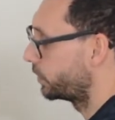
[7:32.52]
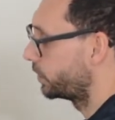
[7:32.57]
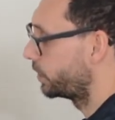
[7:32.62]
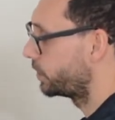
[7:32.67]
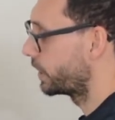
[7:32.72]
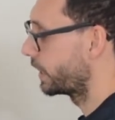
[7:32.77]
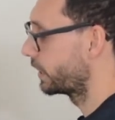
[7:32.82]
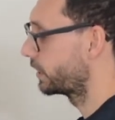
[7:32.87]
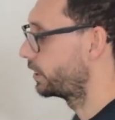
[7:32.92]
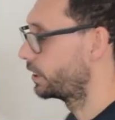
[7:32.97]

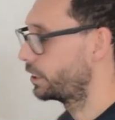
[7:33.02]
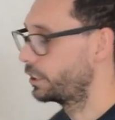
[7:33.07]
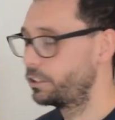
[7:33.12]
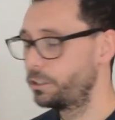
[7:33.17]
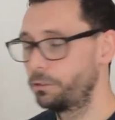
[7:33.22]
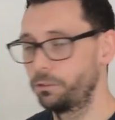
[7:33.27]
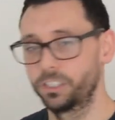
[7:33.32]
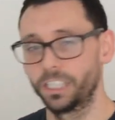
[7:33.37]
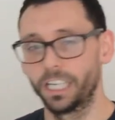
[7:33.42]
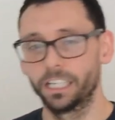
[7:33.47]
suggest that you
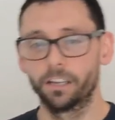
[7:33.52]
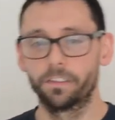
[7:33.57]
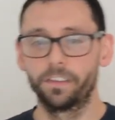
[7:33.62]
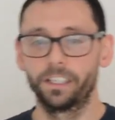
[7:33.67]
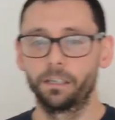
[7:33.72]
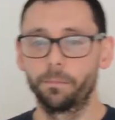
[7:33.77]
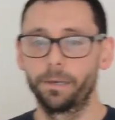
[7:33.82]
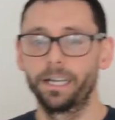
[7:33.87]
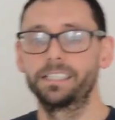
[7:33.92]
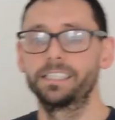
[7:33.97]
do start to
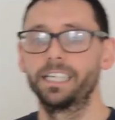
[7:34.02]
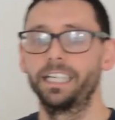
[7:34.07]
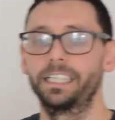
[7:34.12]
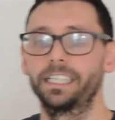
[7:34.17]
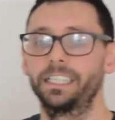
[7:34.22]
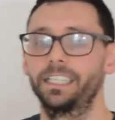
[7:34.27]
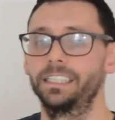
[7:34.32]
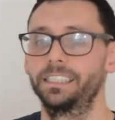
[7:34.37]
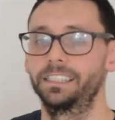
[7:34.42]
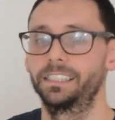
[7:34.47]
think about
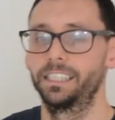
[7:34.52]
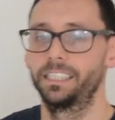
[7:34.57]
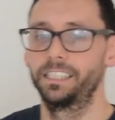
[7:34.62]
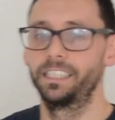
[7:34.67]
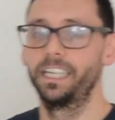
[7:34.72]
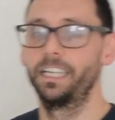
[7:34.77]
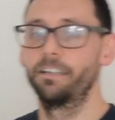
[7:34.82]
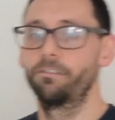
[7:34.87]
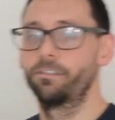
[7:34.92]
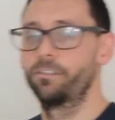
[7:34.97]
taking
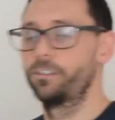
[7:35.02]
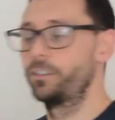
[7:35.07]
insulin if